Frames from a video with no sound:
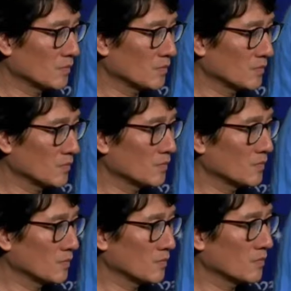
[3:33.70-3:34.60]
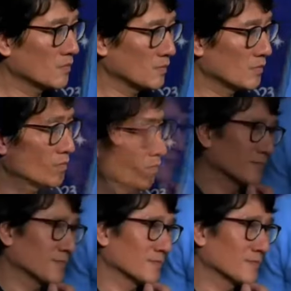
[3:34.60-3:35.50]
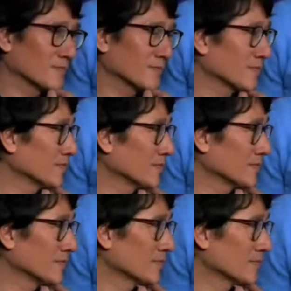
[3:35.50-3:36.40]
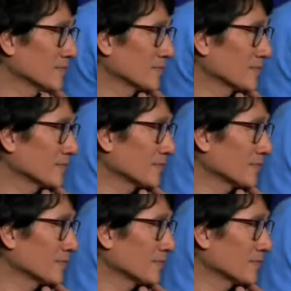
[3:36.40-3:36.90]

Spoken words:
(not speaking)